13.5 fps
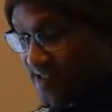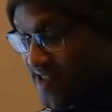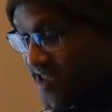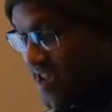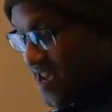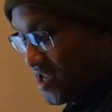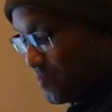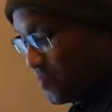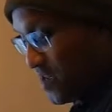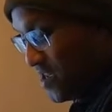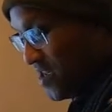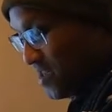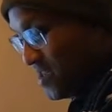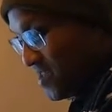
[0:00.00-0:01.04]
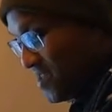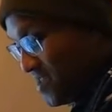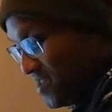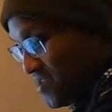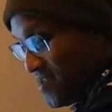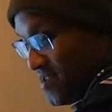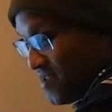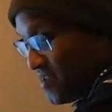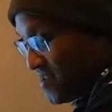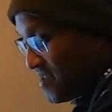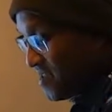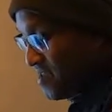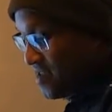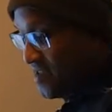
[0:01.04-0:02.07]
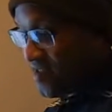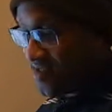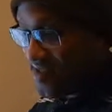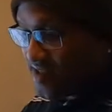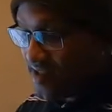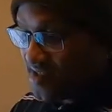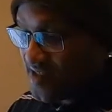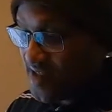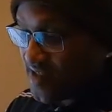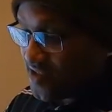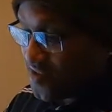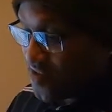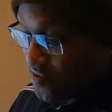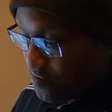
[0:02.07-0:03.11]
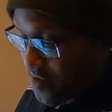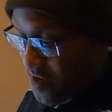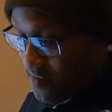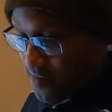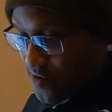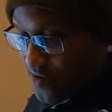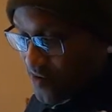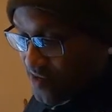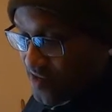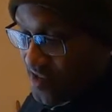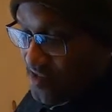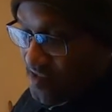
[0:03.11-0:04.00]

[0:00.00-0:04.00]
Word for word: The last piece is the, these two big boys.